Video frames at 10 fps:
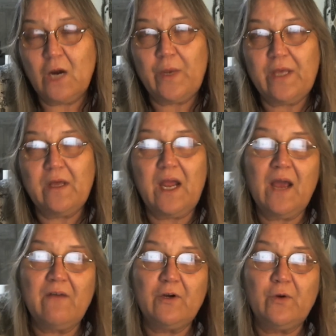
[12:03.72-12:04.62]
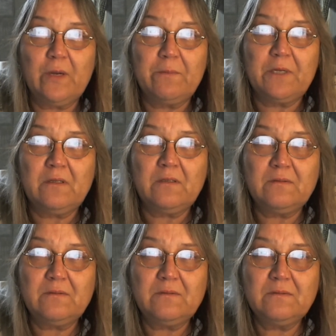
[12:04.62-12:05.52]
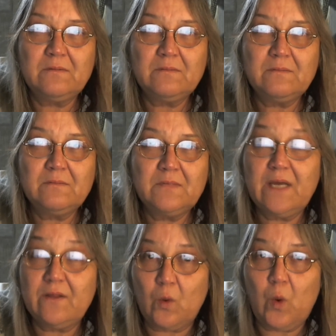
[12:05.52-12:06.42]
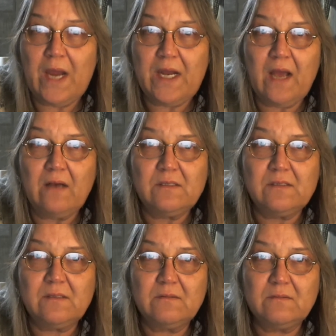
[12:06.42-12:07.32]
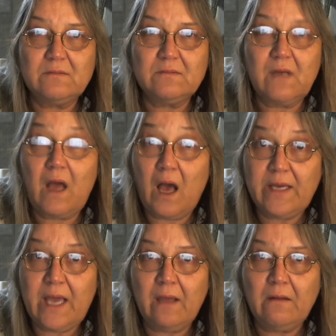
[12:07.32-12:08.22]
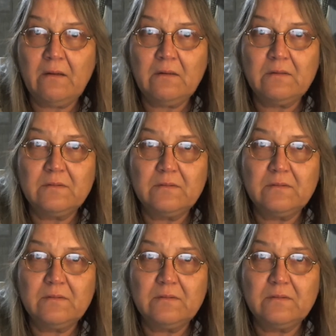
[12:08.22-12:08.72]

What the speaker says: Are we going to have a criminal in the White House again?